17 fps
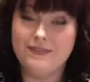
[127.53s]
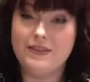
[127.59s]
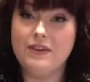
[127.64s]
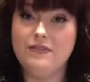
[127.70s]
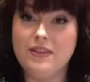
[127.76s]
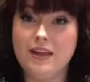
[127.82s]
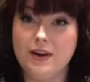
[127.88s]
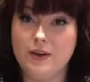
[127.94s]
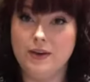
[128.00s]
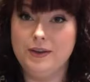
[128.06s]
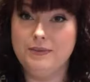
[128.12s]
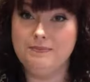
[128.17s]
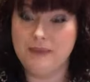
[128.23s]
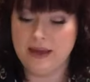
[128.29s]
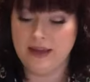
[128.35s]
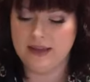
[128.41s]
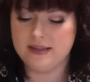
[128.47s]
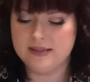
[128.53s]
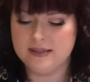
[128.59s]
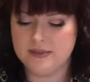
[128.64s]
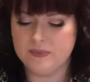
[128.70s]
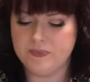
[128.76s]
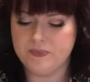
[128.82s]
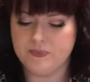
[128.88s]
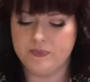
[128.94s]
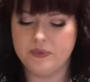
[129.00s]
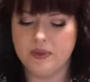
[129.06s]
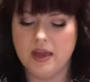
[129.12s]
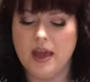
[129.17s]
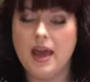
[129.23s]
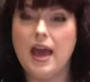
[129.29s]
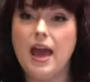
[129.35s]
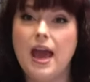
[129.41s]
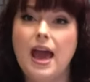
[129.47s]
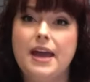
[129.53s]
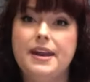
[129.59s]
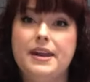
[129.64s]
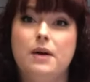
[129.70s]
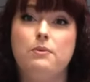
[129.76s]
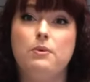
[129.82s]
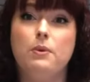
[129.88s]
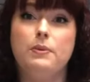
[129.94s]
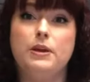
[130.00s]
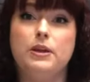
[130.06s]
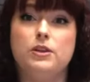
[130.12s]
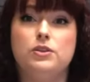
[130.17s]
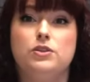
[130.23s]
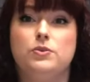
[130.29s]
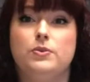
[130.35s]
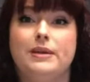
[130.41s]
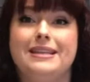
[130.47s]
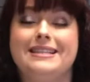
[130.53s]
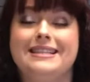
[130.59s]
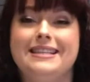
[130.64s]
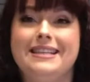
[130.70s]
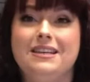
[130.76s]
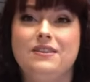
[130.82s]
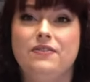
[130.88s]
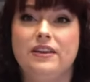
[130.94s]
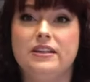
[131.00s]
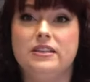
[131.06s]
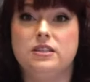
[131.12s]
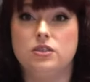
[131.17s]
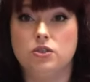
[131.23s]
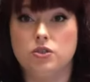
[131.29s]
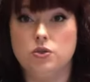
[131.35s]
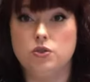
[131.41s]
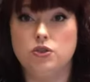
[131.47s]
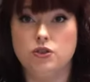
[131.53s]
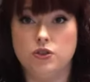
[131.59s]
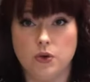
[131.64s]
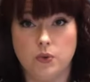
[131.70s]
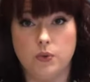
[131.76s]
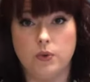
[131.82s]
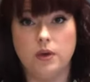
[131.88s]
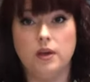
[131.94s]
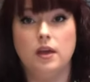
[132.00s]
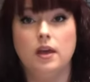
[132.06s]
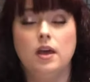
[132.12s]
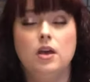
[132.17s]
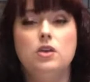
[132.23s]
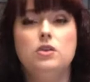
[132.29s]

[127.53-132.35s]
I've given that a good mix. And now what we're going to do is leave it to soak.